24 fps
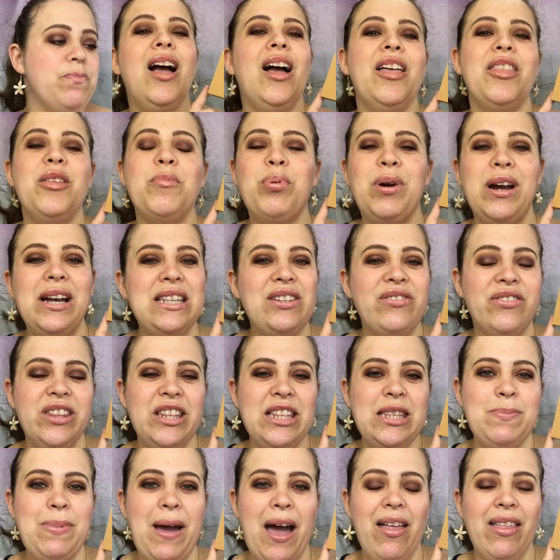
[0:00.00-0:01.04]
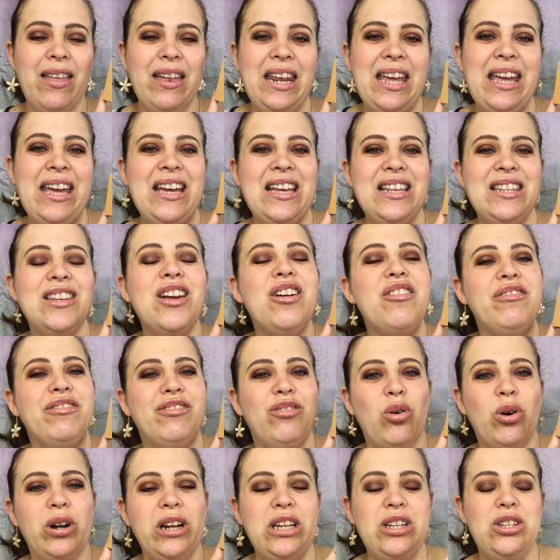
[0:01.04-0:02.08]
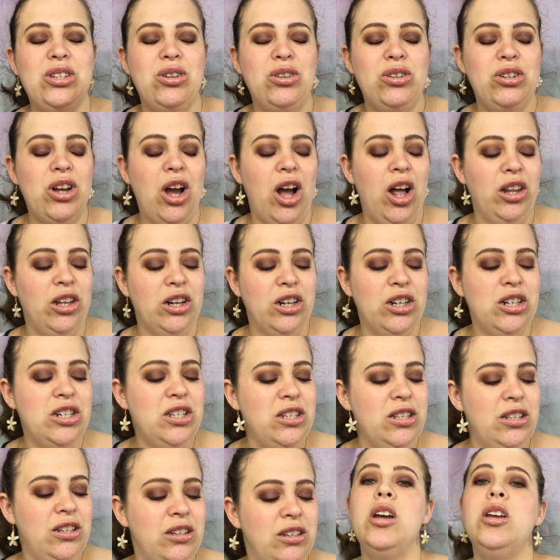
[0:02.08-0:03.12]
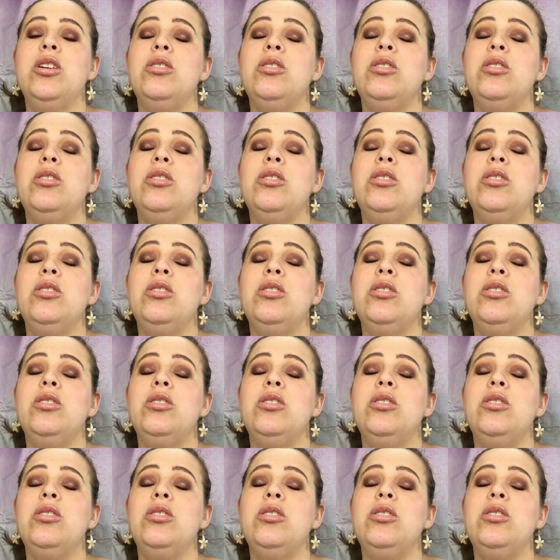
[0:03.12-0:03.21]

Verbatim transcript: Uh, the price for this palette is $42.